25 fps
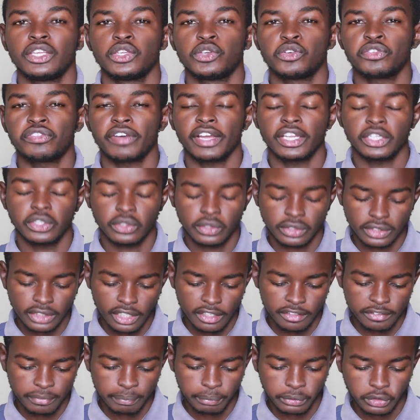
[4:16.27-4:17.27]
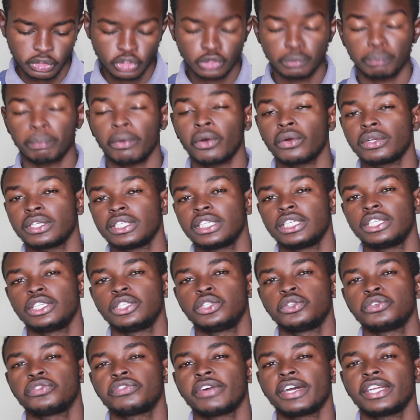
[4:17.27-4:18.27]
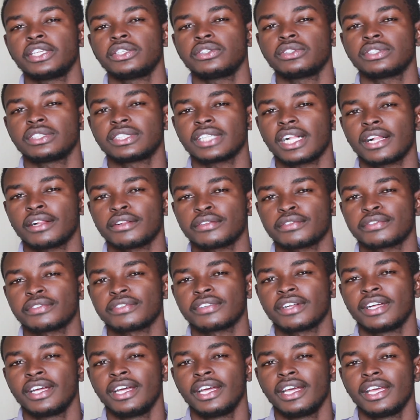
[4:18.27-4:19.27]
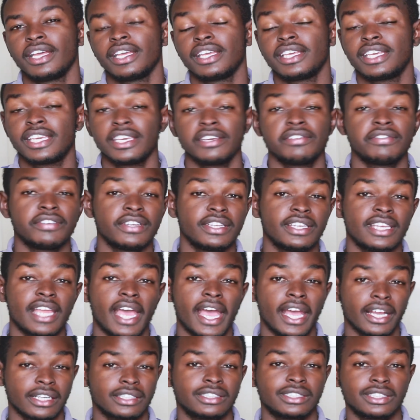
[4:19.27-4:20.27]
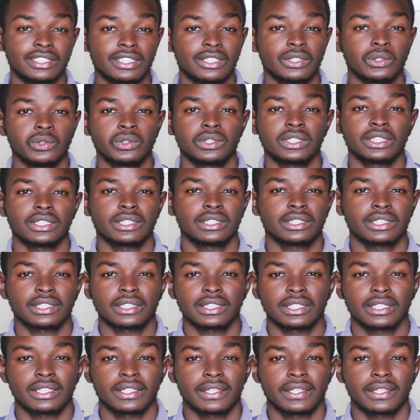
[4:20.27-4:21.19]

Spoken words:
You find yourself postponing. You find yourself giving excuses.